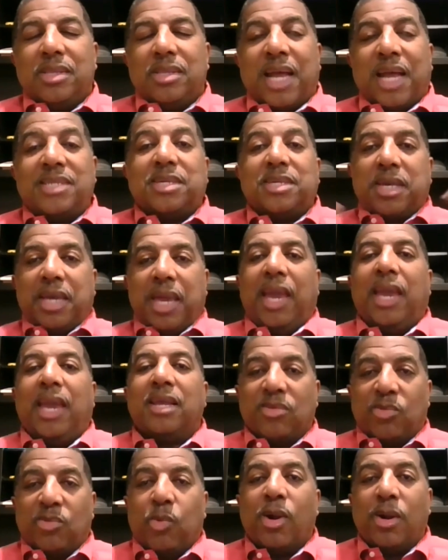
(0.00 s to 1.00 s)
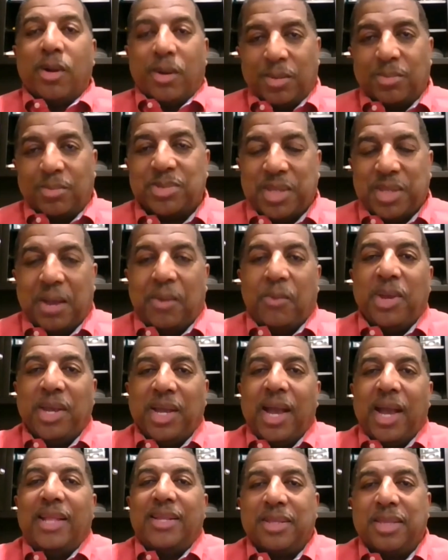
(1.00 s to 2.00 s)
That's a can of worms that we
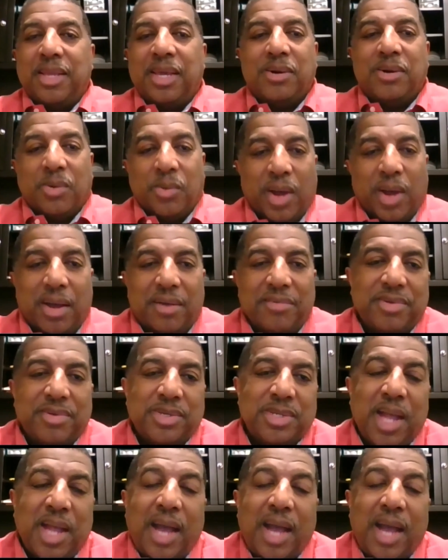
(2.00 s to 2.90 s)
got to deal with. It's